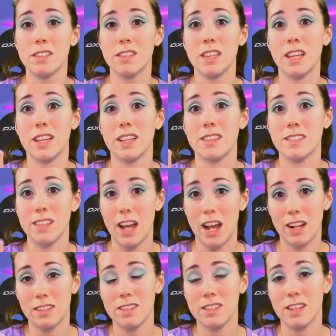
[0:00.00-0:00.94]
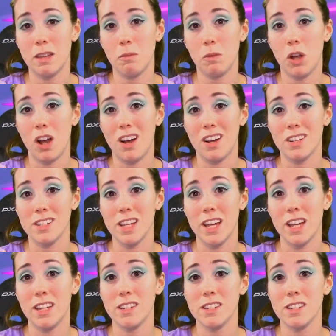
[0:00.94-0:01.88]
the exact same
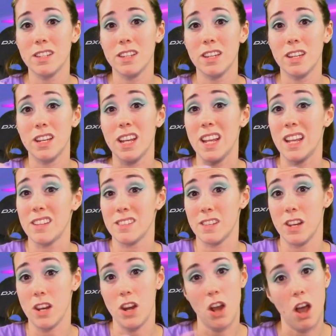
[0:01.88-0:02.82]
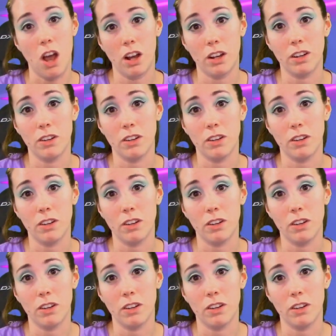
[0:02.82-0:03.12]
content is not gonna